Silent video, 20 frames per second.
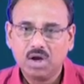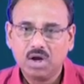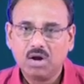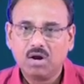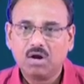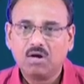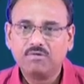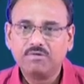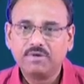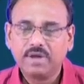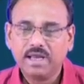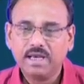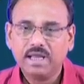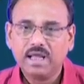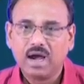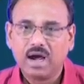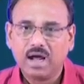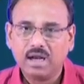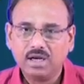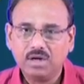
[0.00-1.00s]
of any
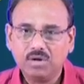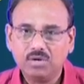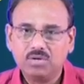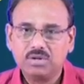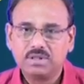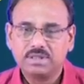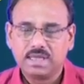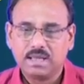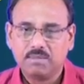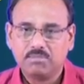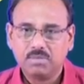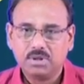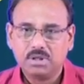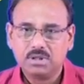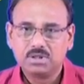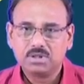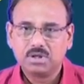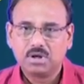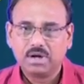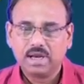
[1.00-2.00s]
unknown
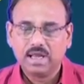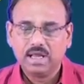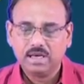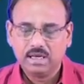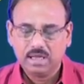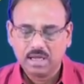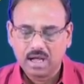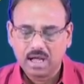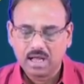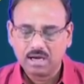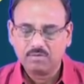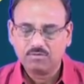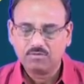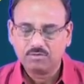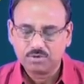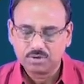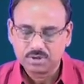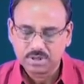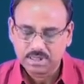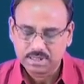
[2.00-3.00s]
samples or any
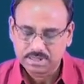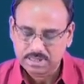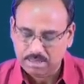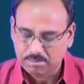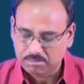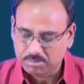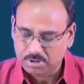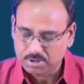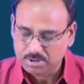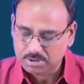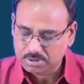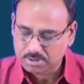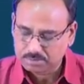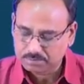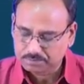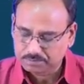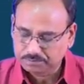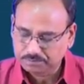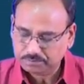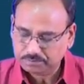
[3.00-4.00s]
unforeseen samples.
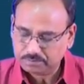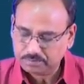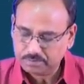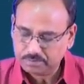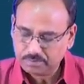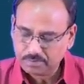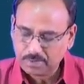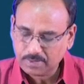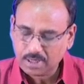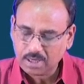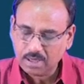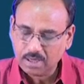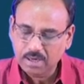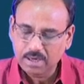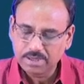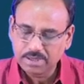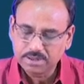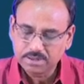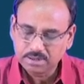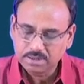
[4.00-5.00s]

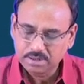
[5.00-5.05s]
Right.